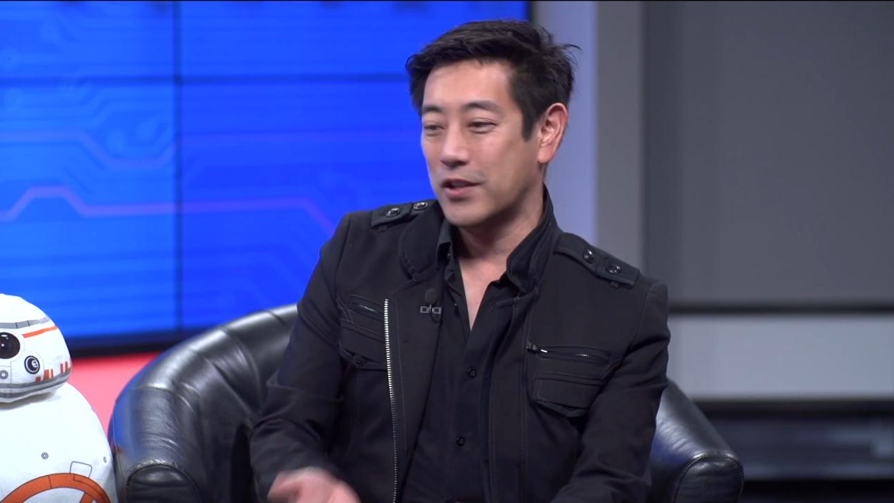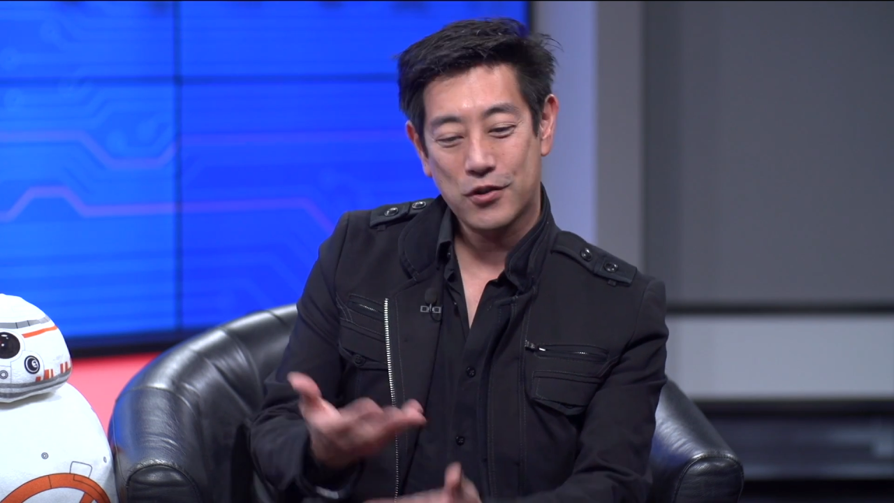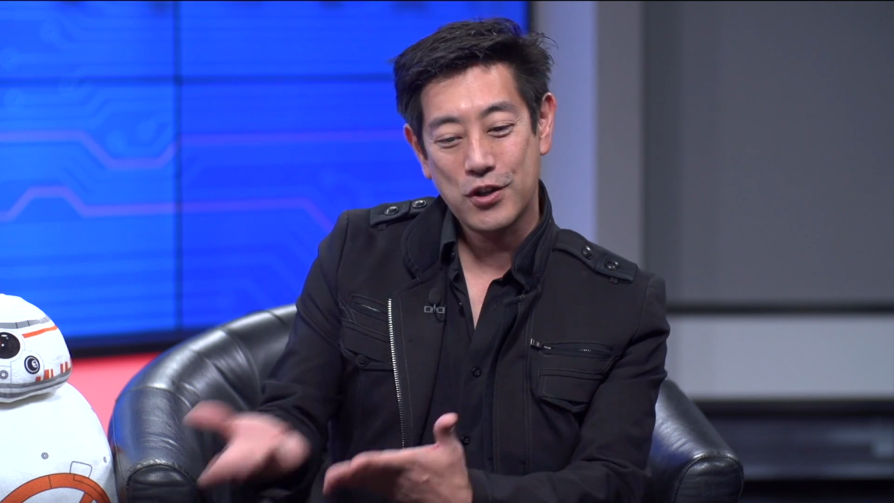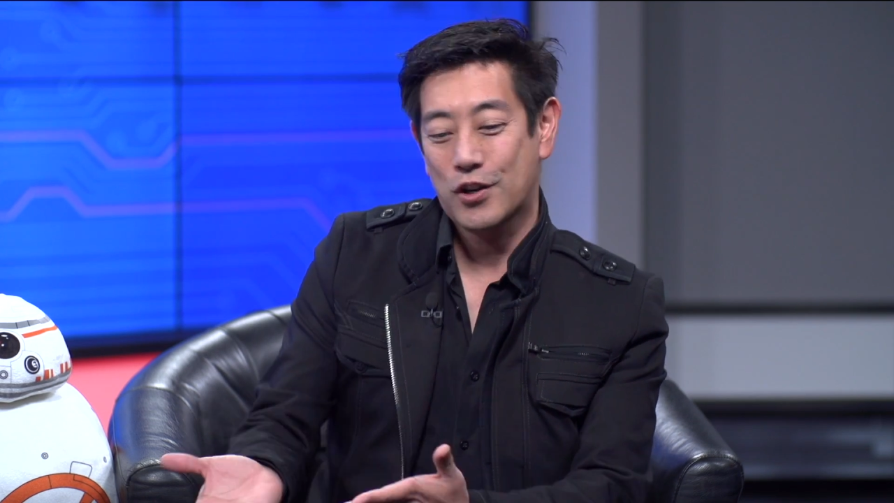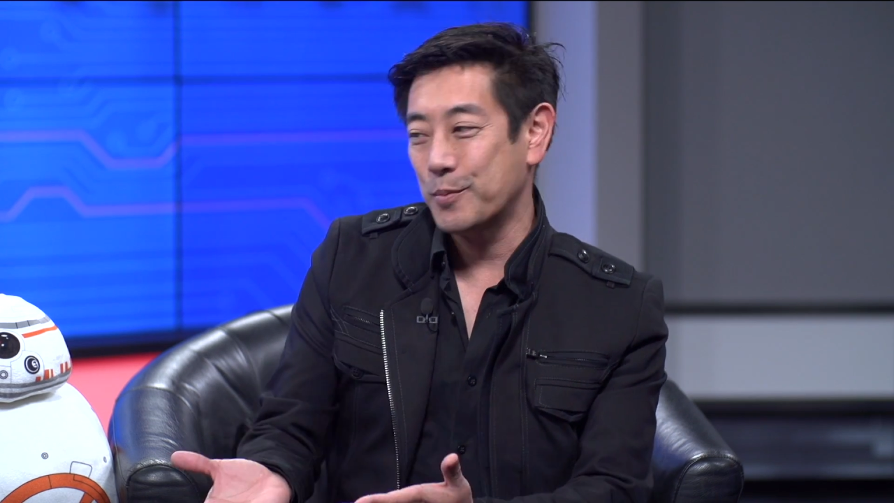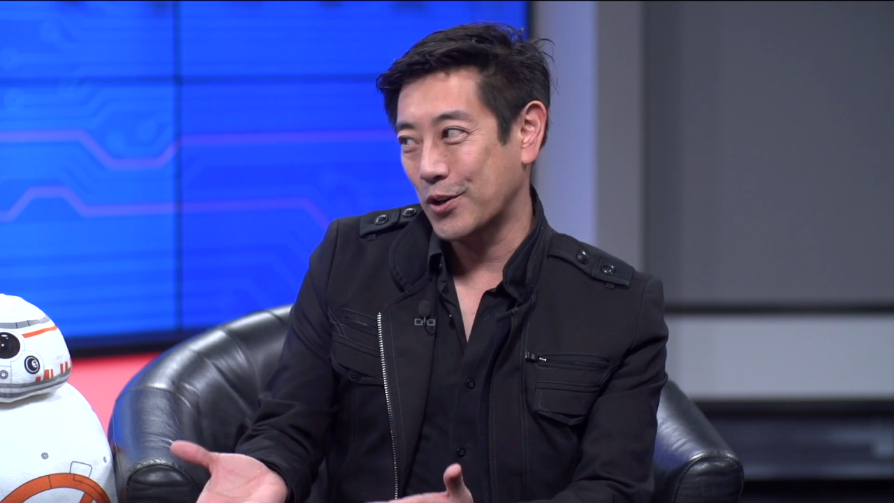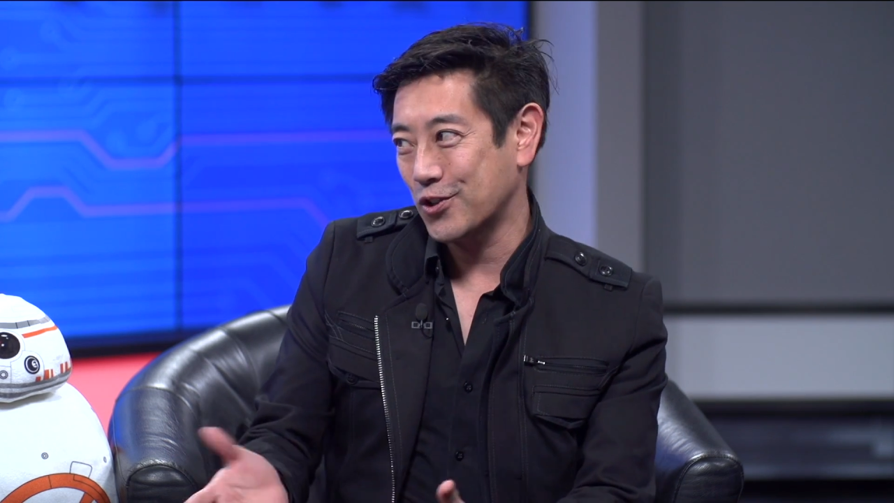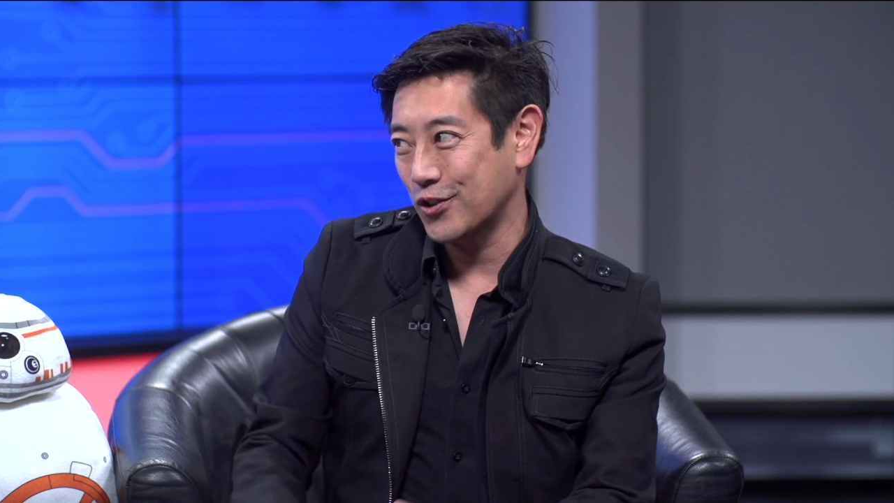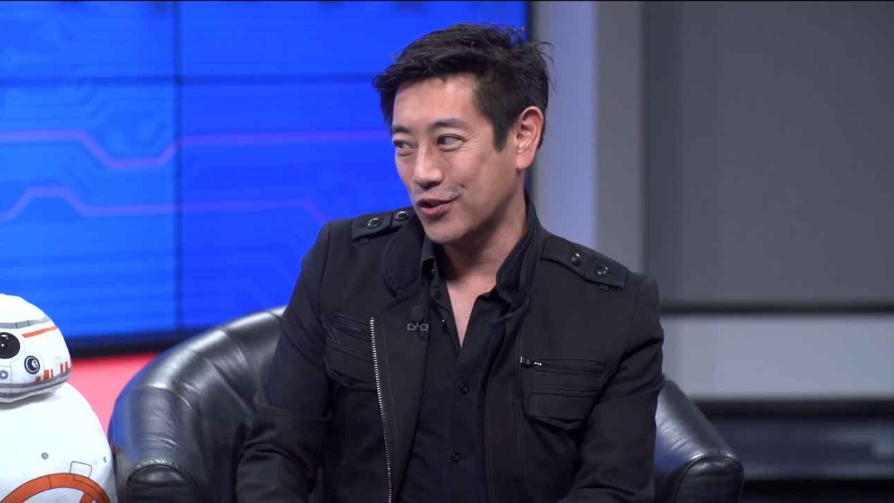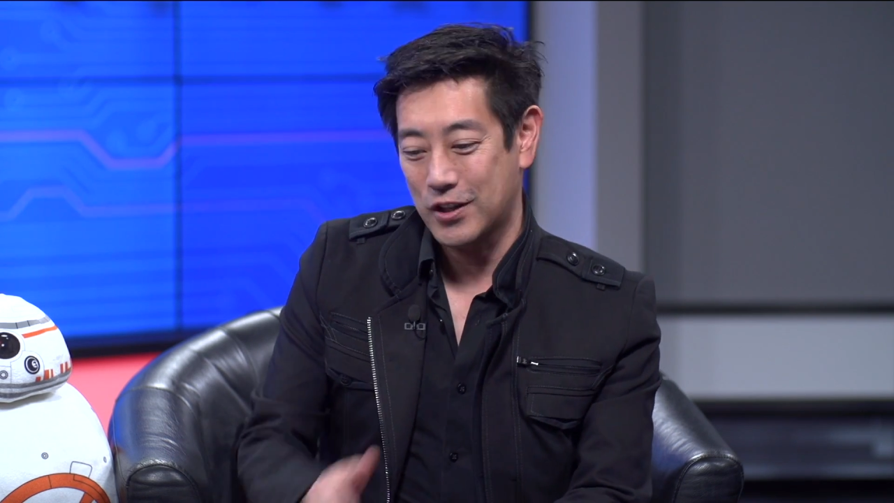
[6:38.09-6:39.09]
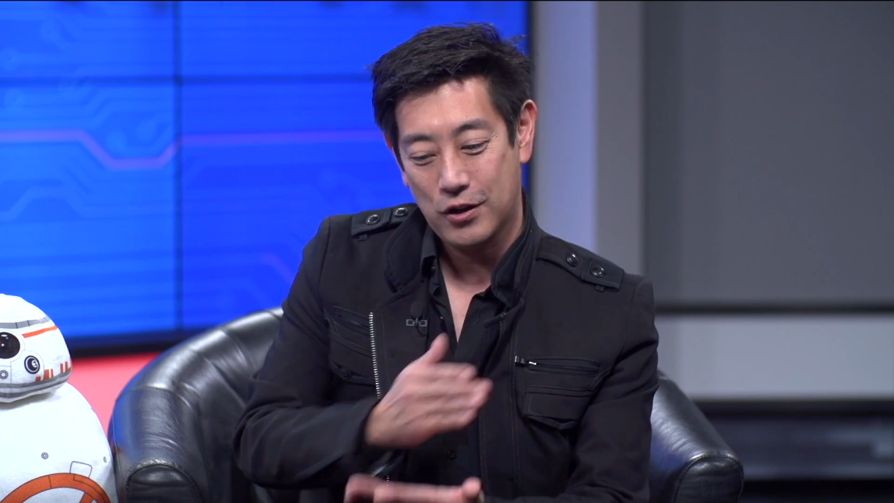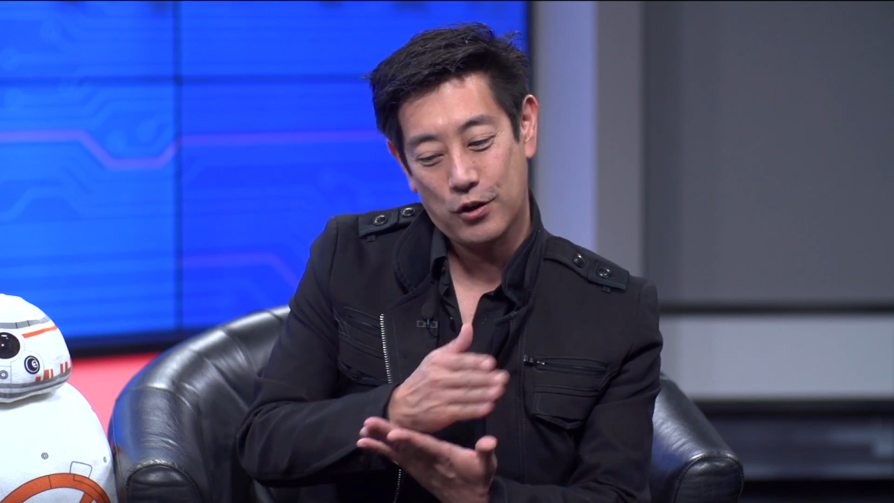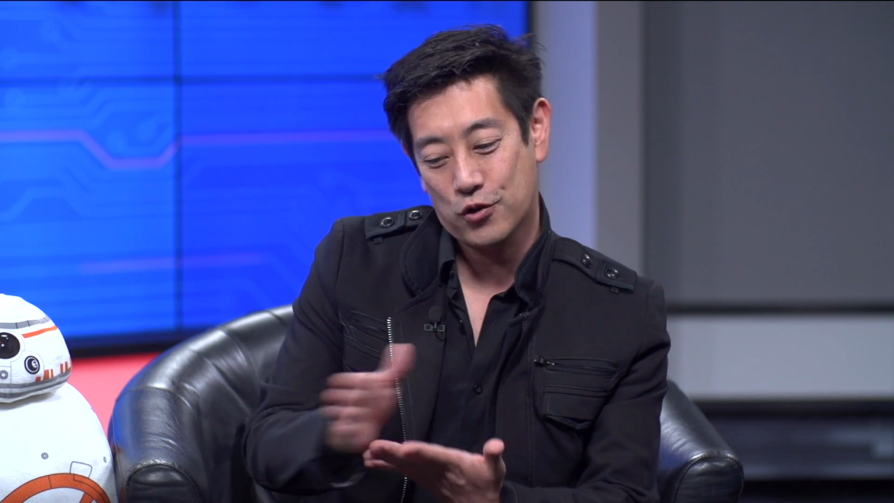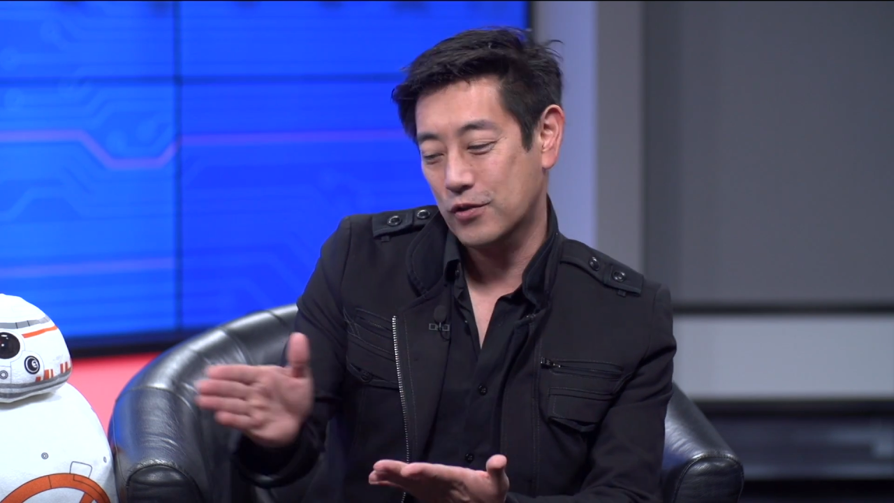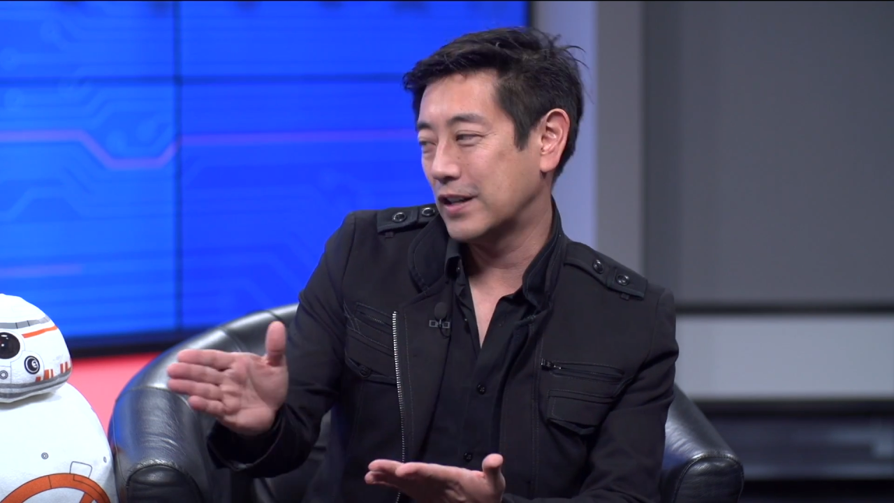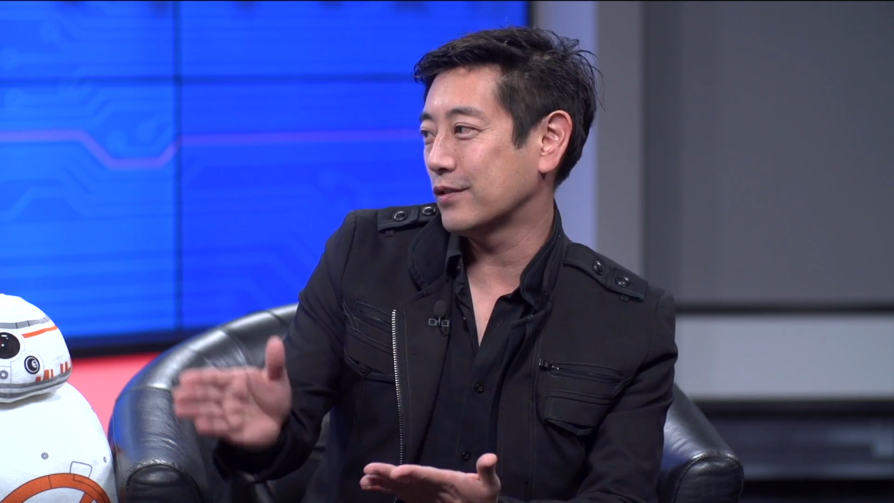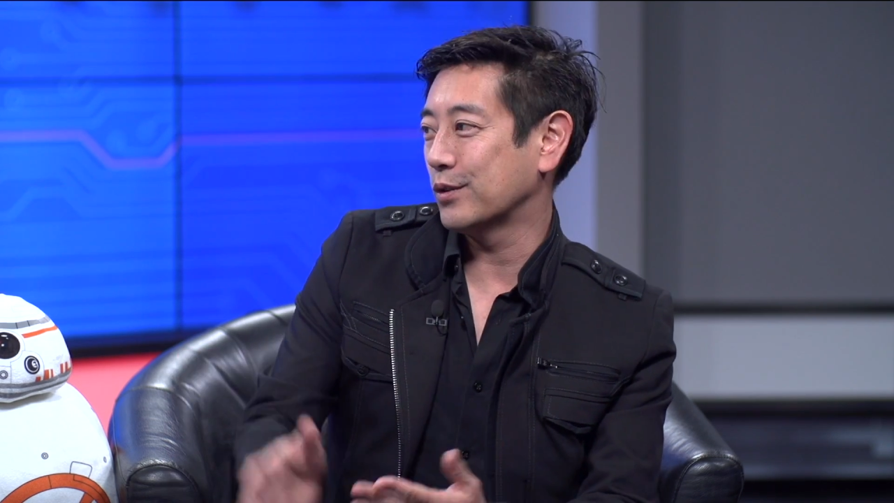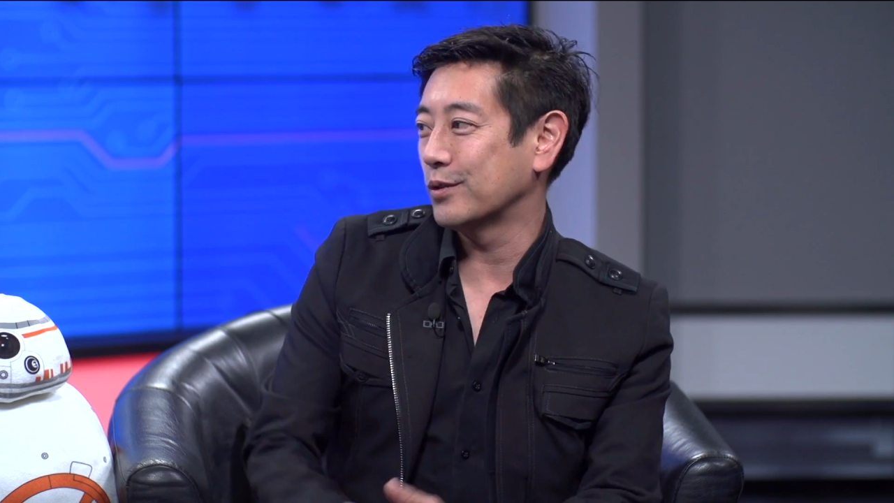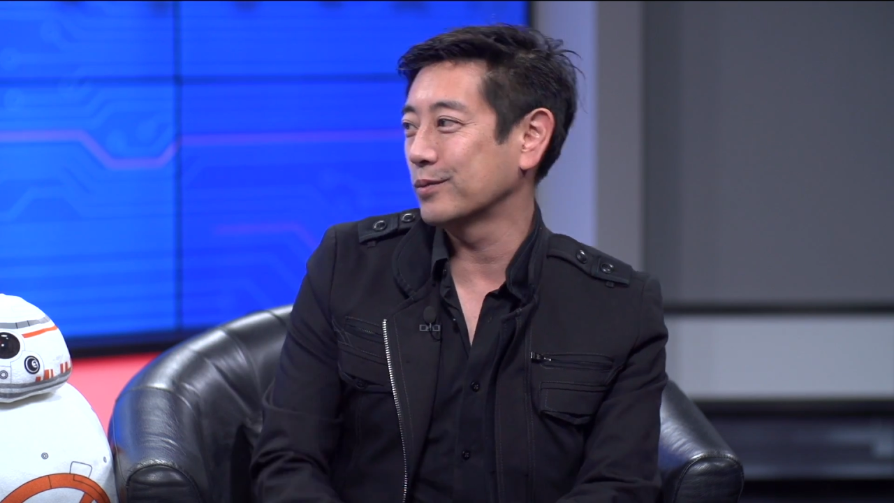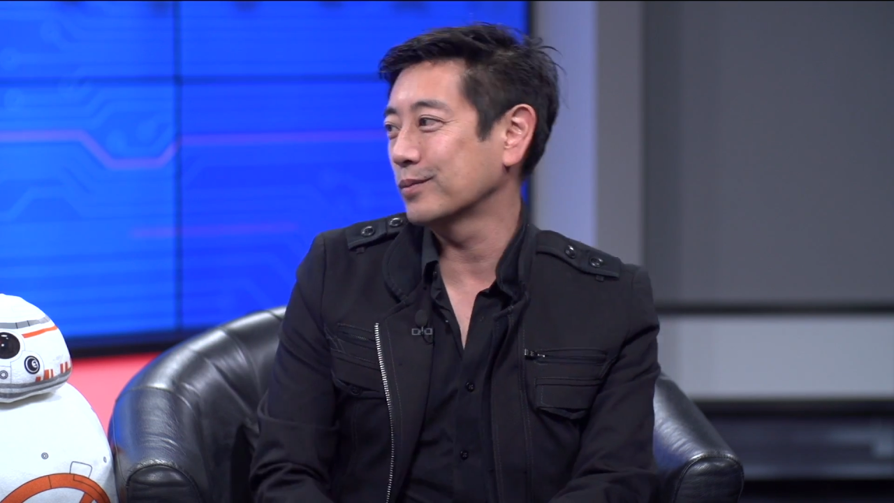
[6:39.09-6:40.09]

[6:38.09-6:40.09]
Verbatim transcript: There's no commercials and you go straight through.